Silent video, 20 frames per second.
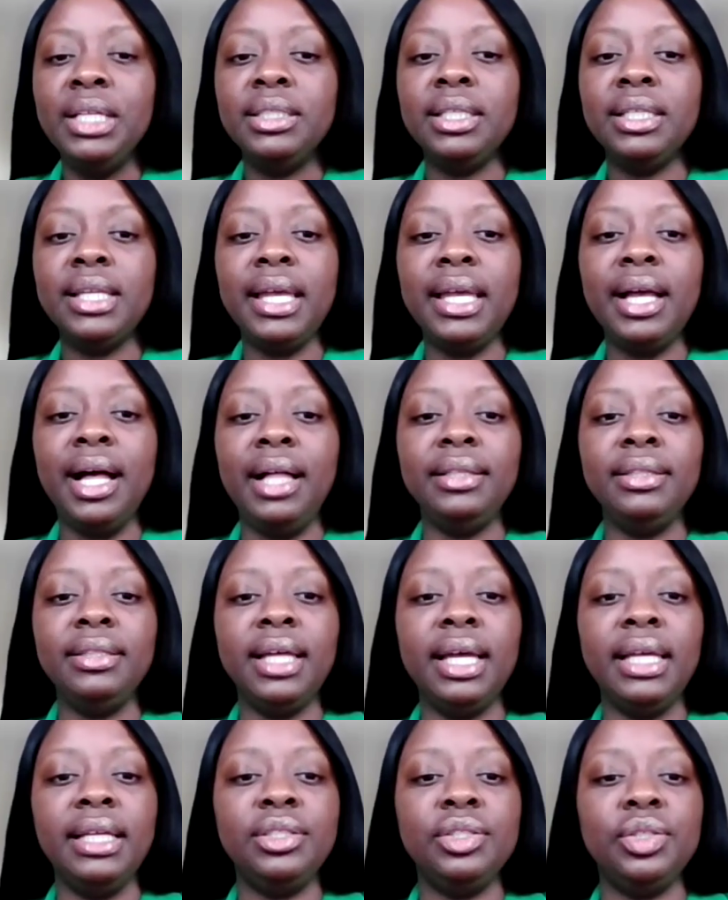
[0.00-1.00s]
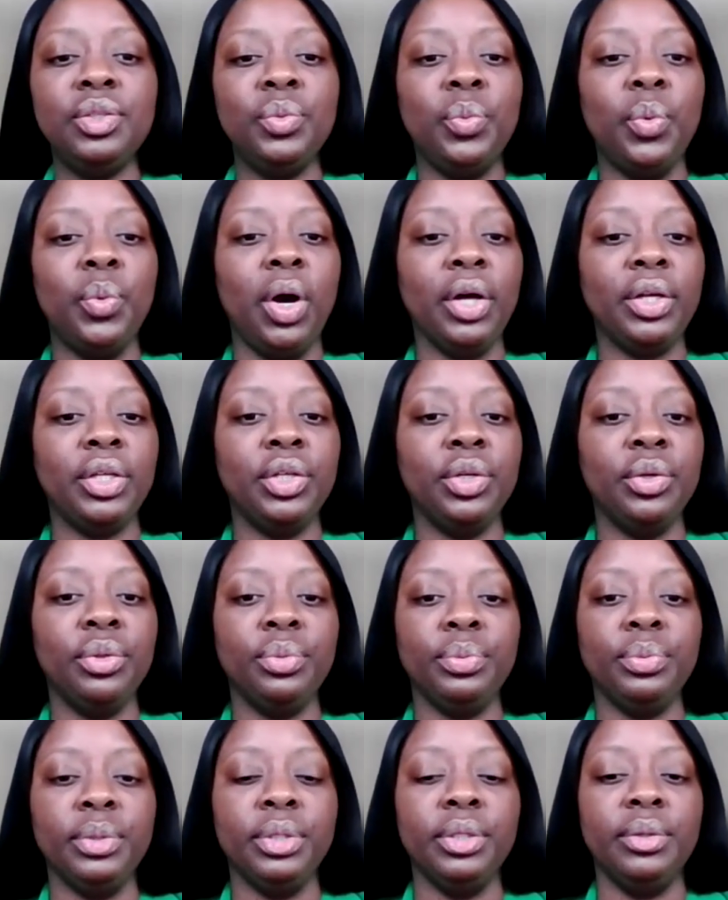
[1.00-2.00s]
Today, I'd like to walk
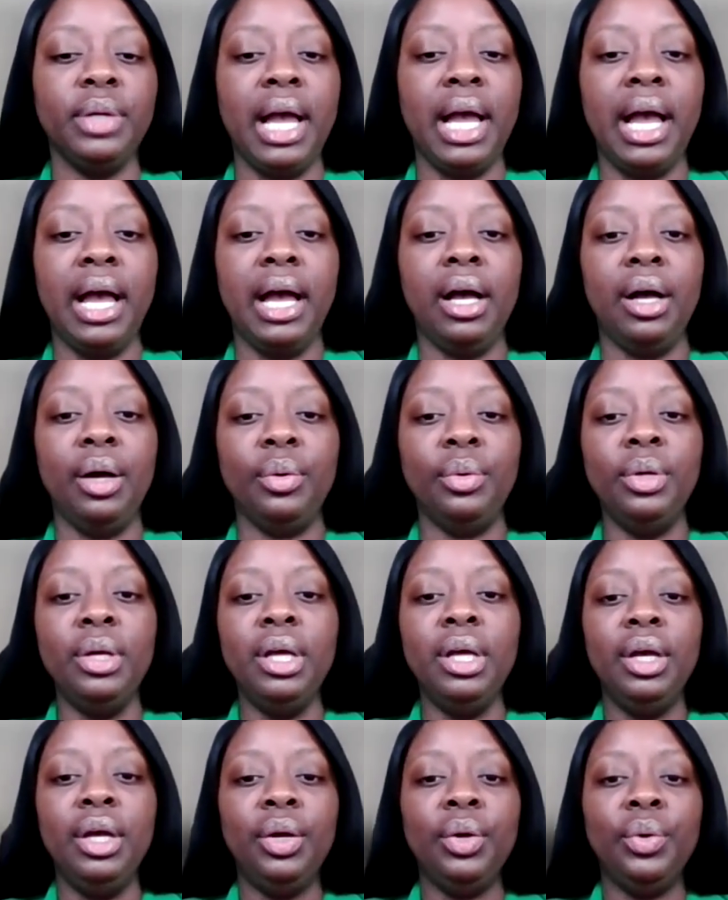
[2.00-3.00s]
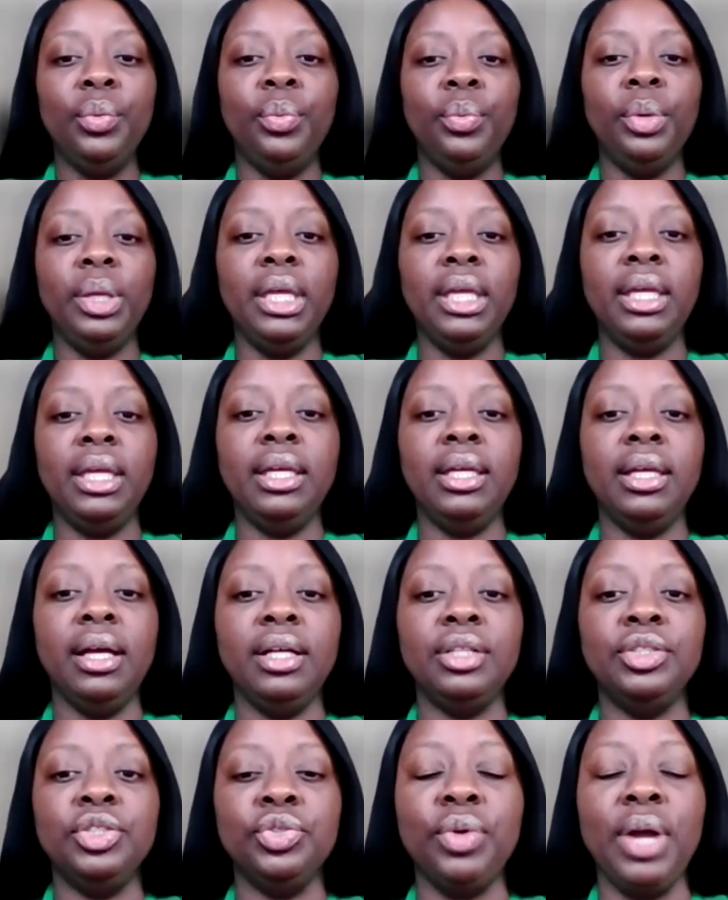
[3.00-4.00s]
you through how
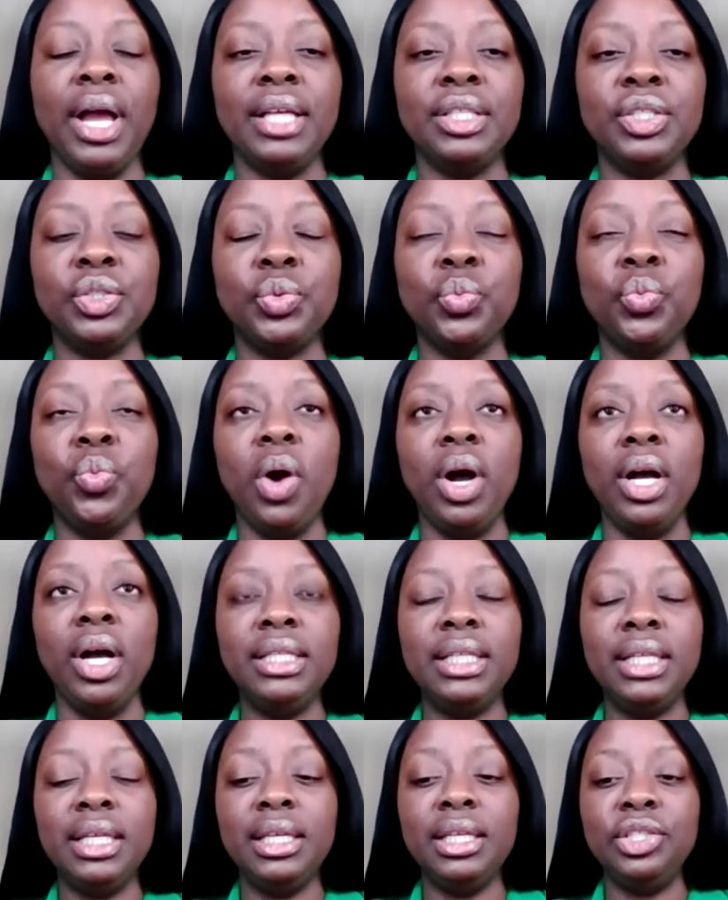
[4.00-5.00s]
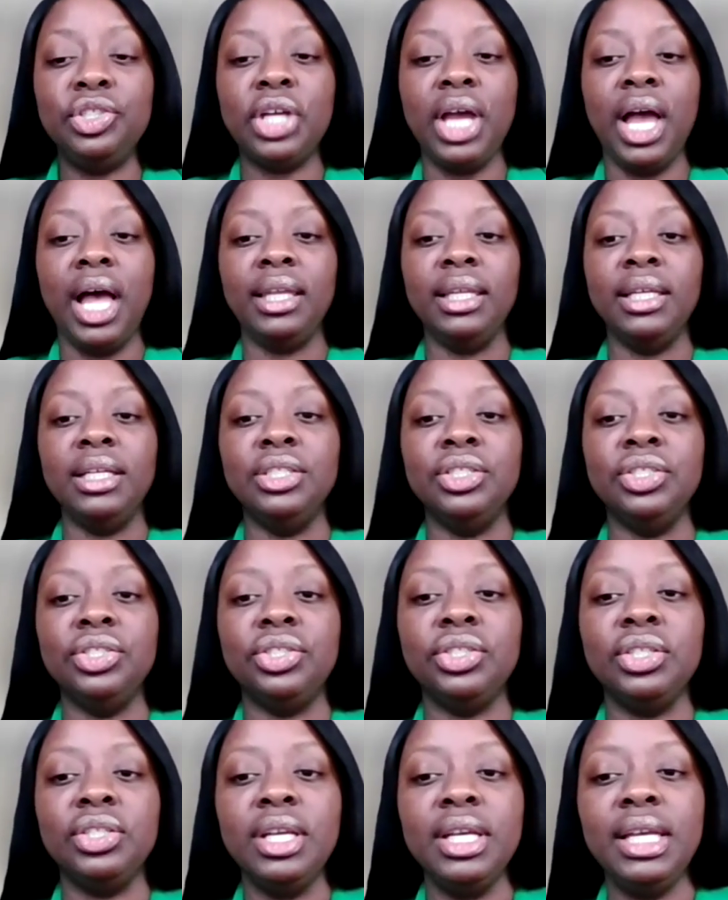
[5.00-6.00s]
we addressed one key
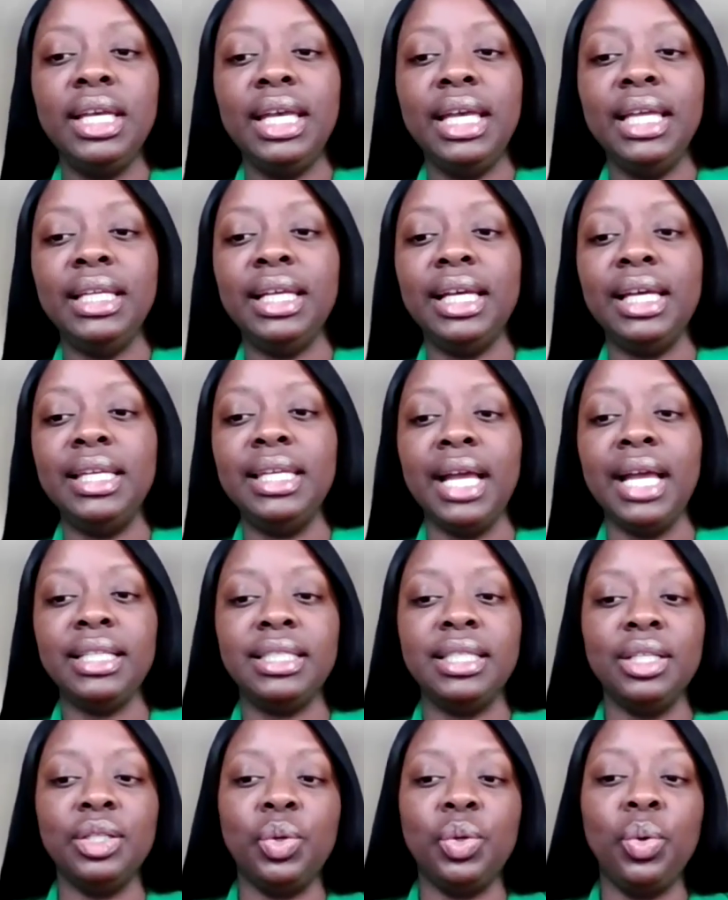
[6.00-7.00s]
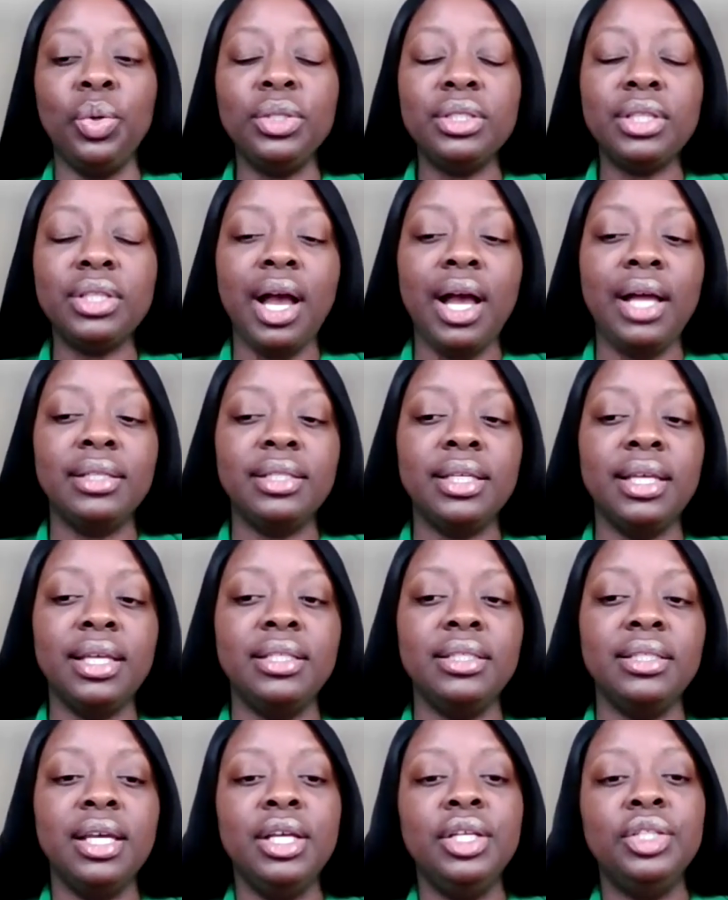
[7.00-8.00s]
challenge in connecting course
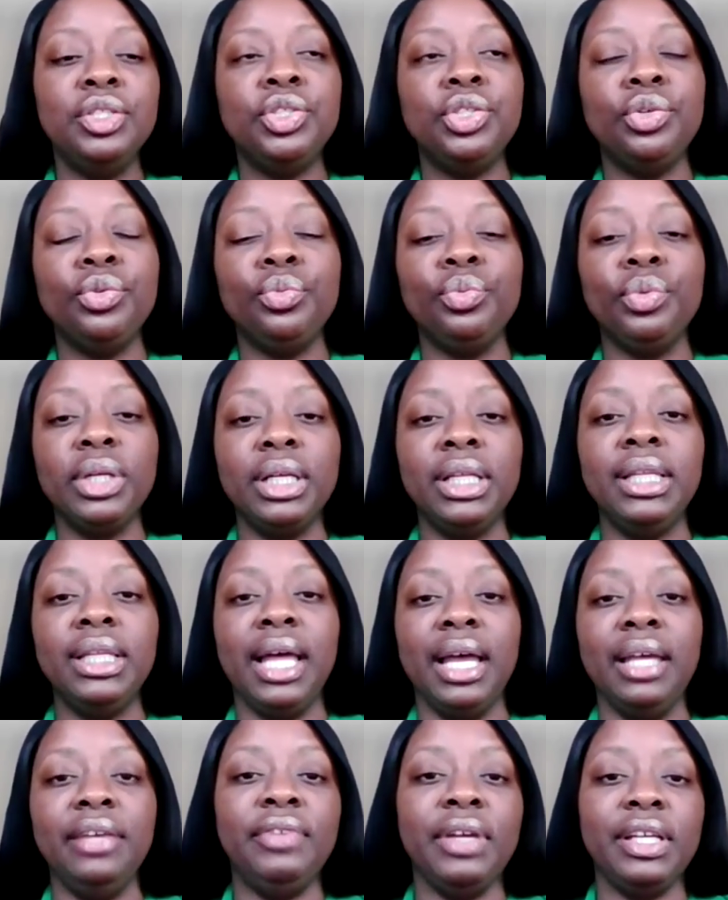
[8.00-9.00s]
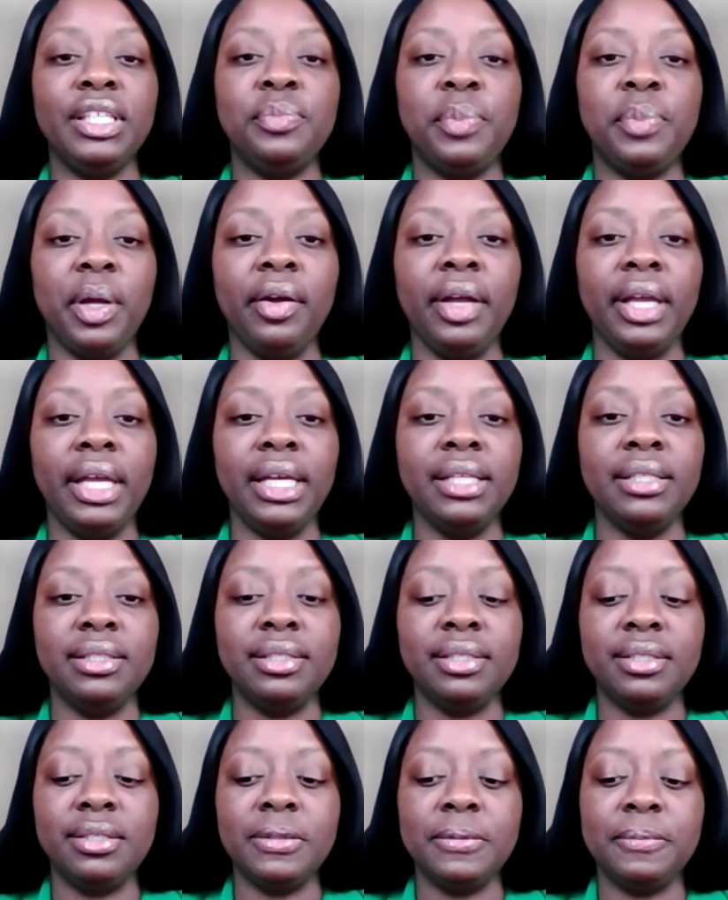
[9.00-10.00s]
content to real life
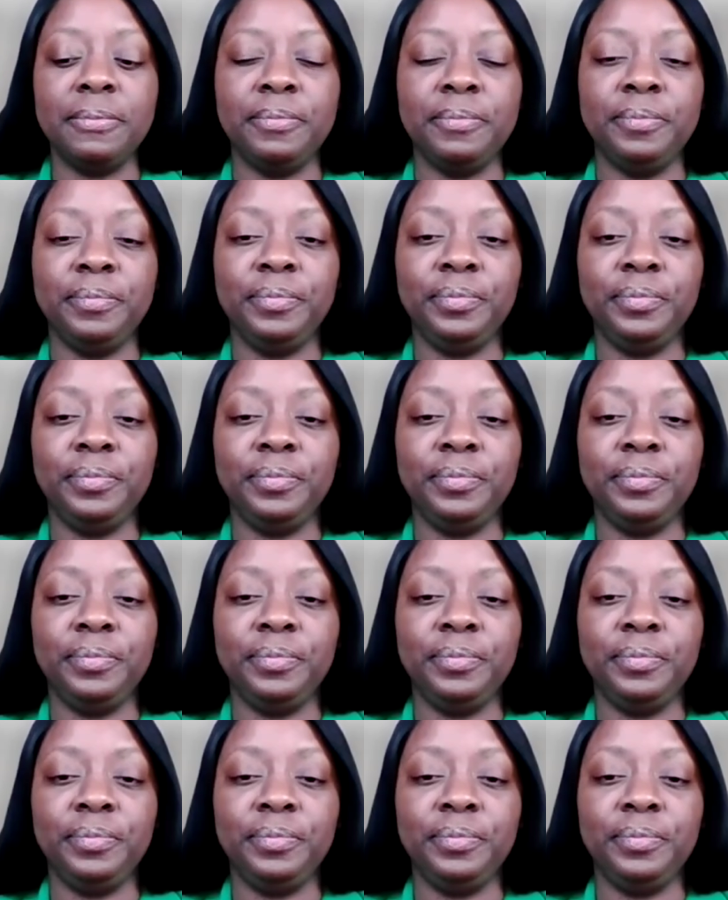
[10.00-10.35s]
experience.